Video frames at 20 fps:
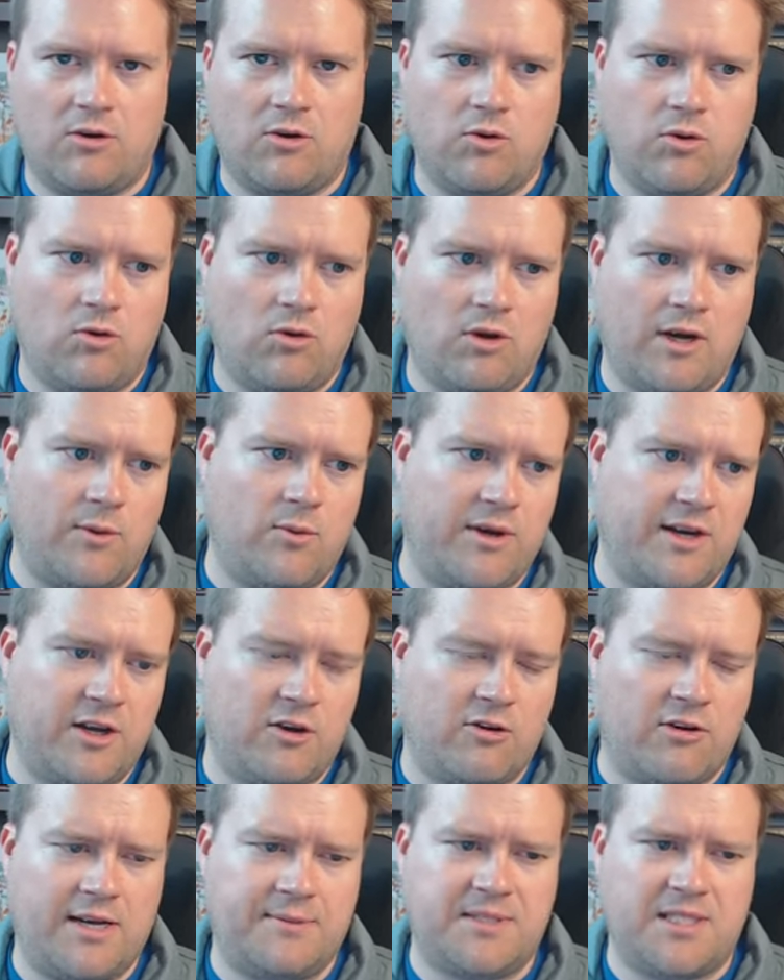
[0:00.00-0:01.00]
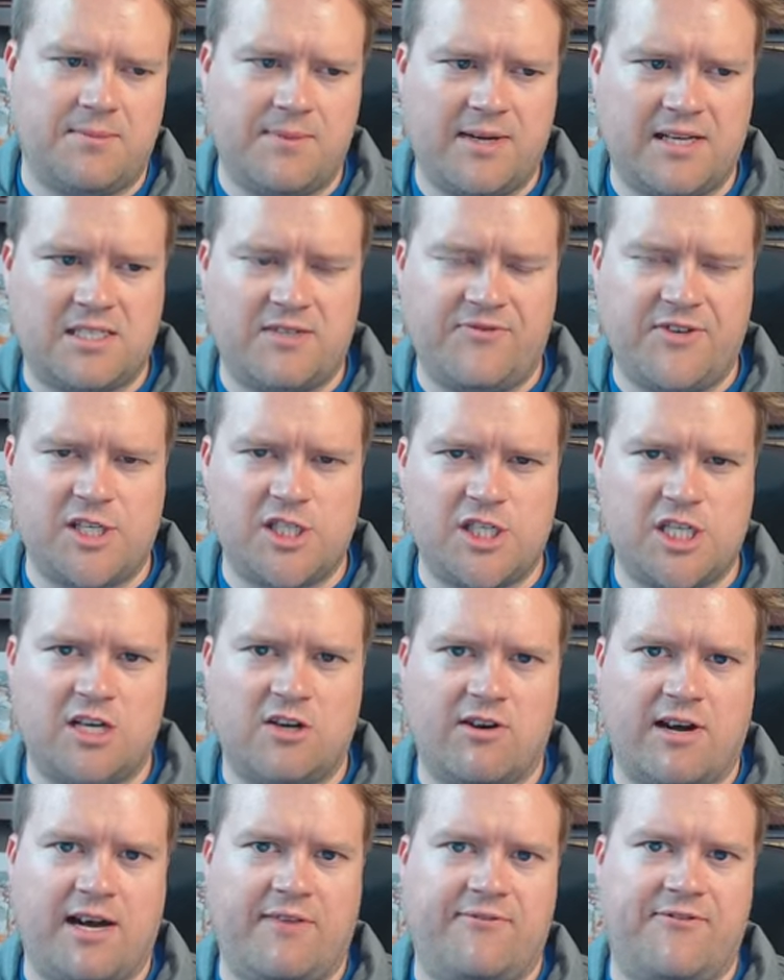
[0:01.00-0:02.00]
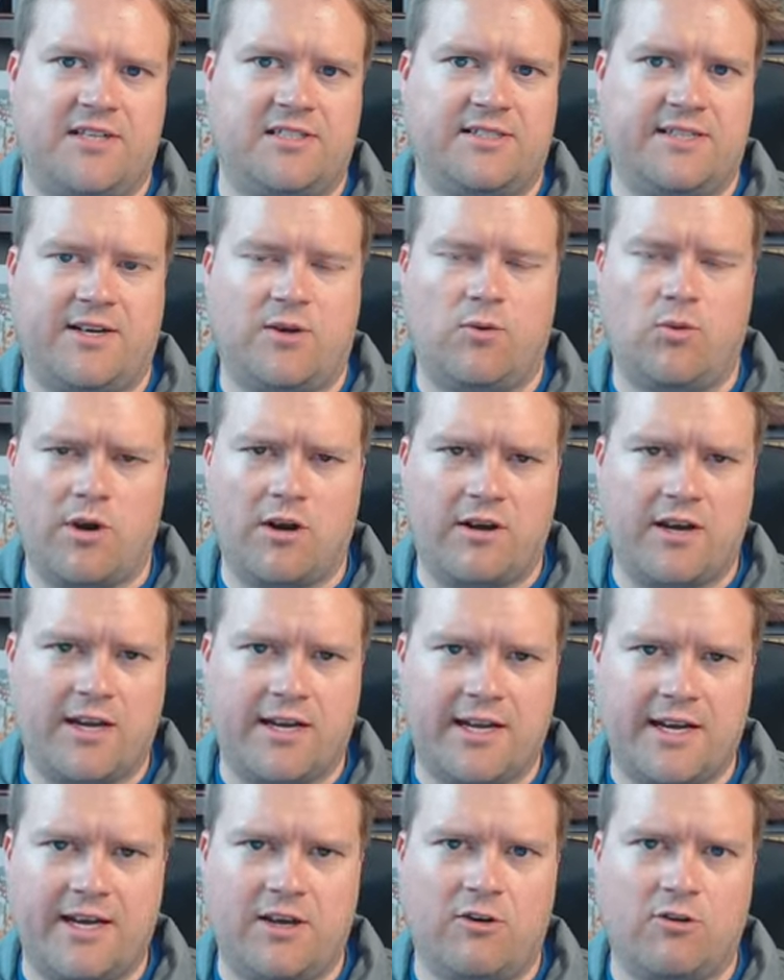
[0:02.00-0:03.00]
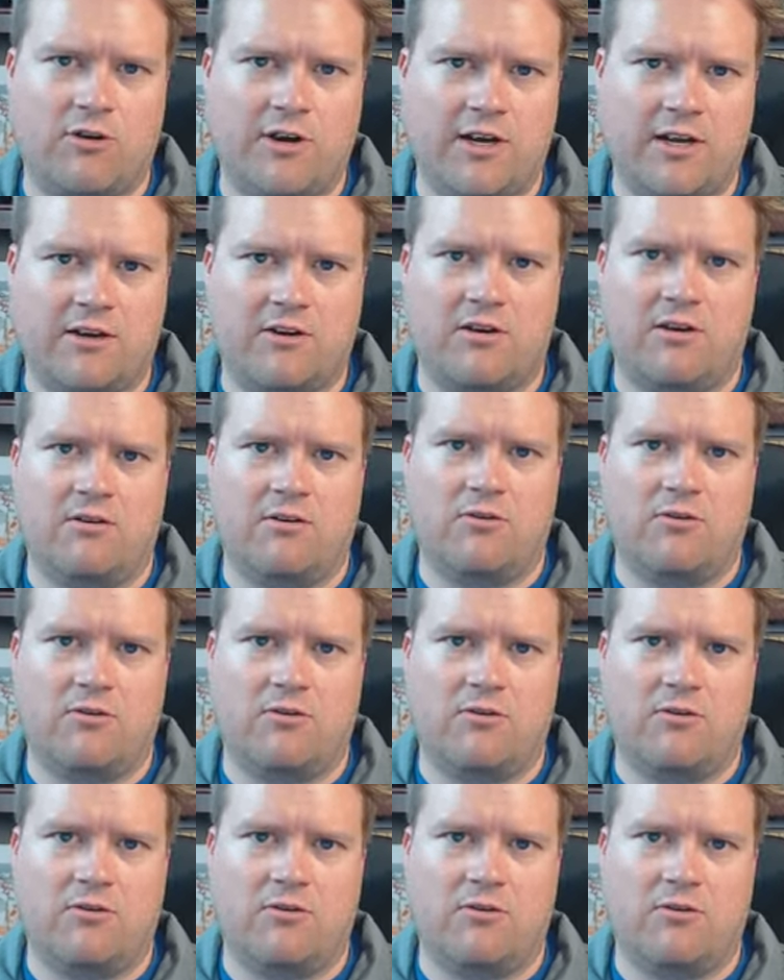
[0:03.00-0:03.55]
cool, I want to grab some SVG graphics. Like, where can I grit?